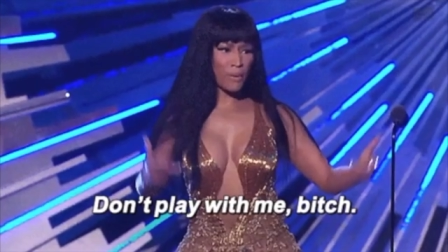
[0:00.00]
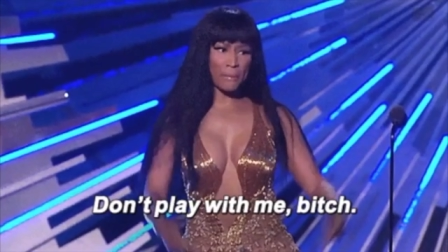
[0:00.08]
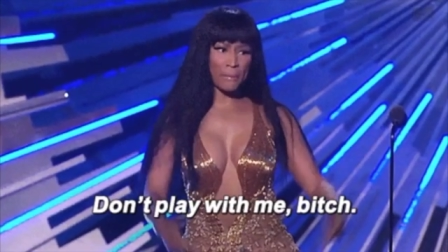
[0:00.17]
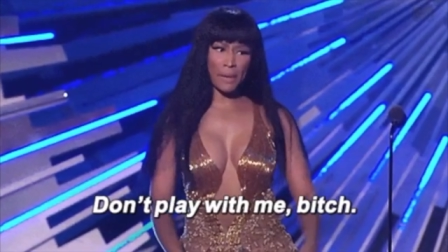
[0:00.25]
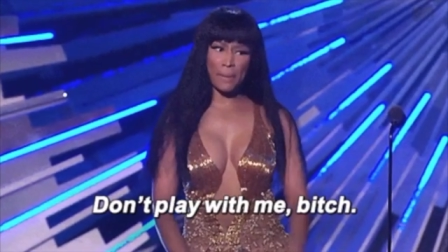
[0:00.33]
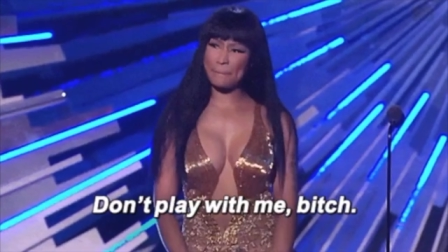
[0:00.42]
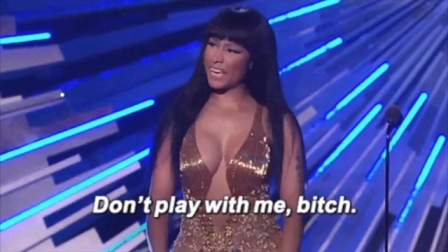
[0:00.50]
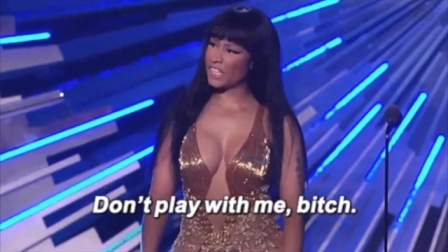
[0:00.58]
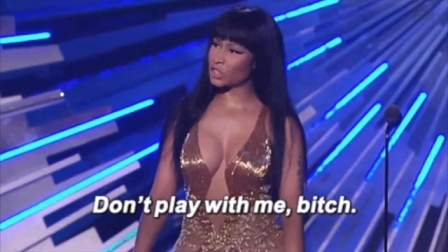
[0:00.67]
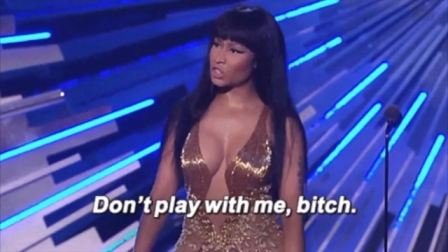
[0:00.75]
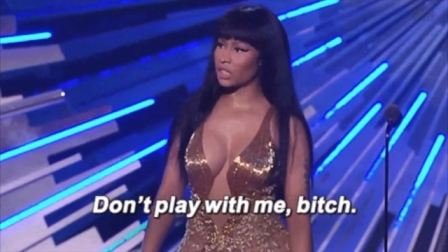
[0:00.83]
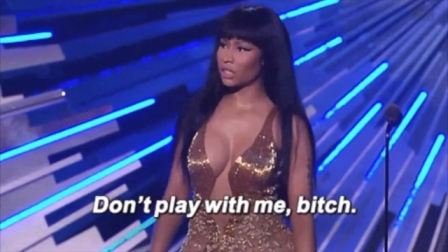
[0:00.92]
people comes
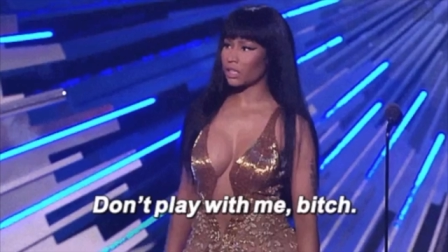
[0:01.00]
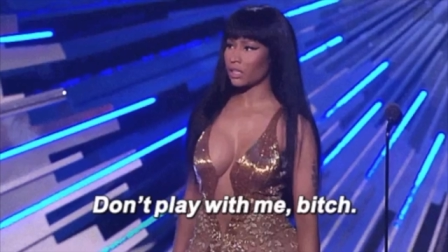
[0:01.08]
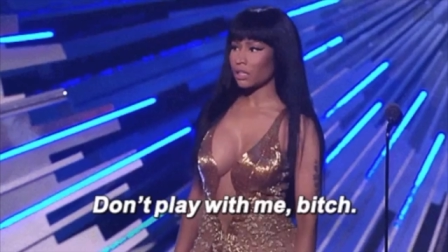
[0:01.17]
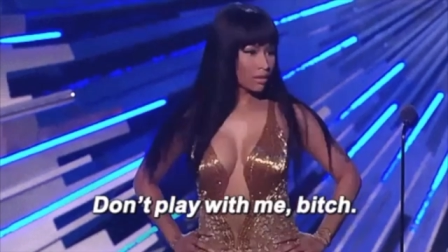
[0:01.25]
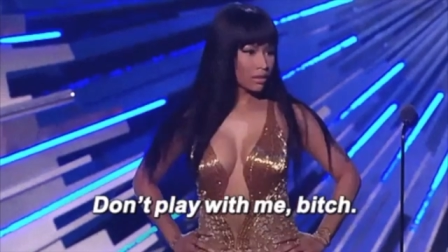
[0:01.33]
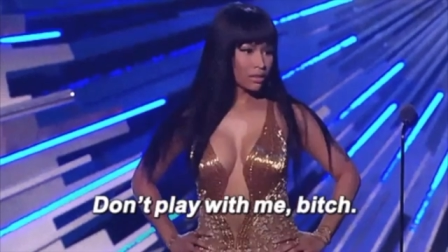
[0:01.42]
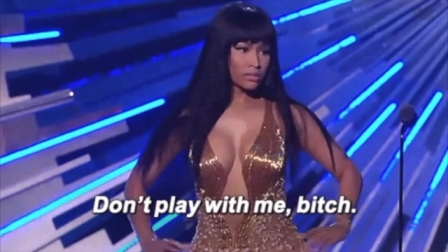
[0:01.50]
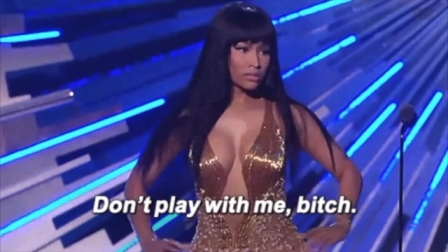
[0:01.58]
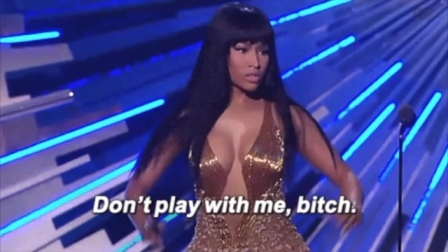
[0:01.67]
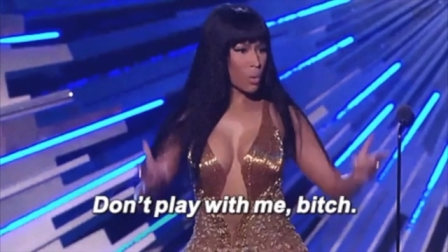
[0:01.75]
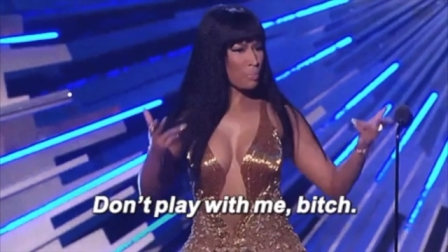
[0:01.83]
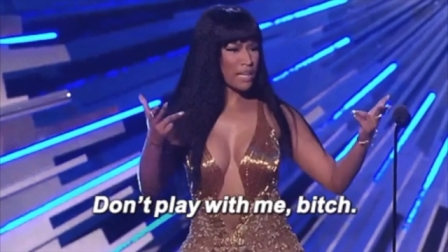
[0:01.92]
back on them
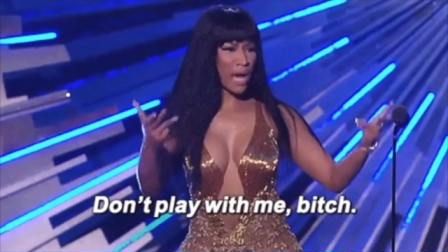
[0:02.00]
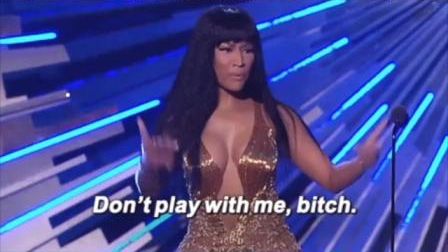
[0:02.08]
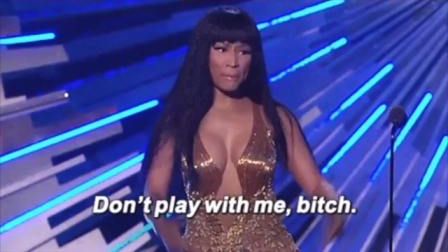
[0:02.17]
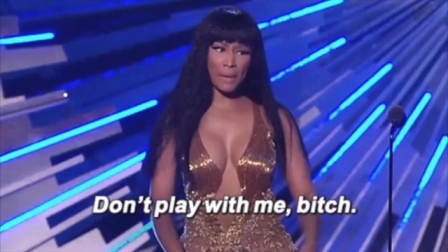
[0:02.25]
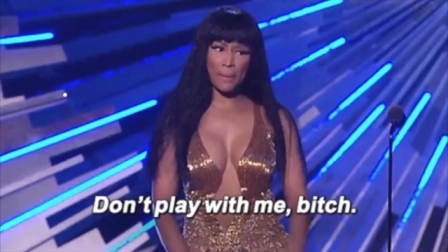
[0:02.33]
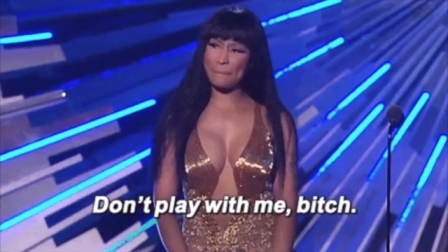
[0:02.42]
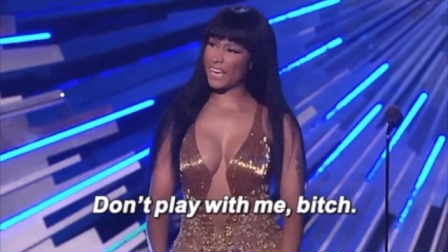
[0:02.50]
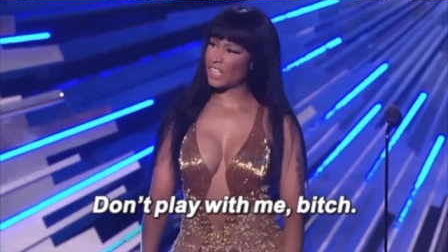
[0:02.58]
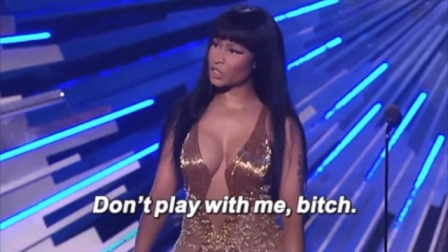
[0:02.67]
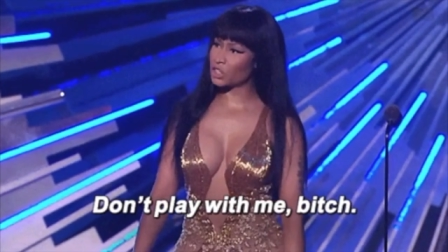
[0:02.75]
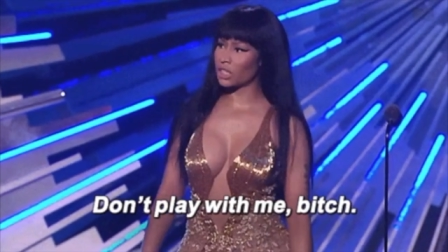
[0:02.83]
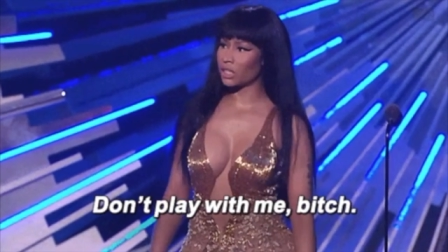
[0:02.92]
and then they get in their damn
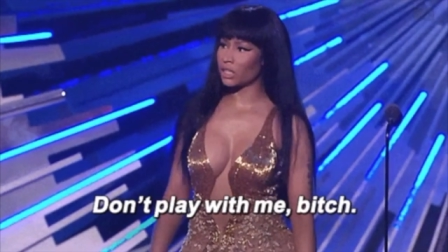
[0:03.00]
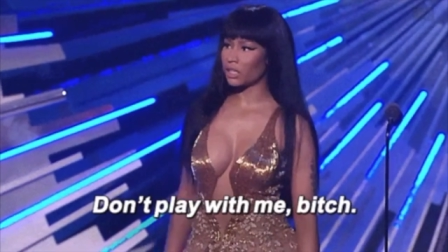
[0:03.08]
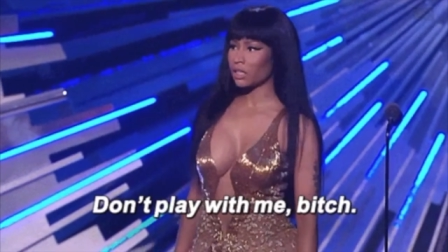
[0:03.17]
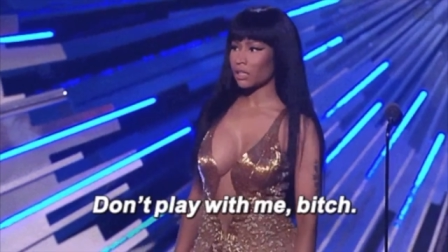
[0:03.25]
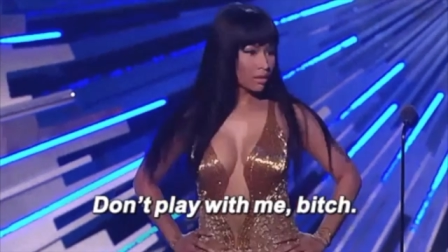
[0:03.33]
feelings about the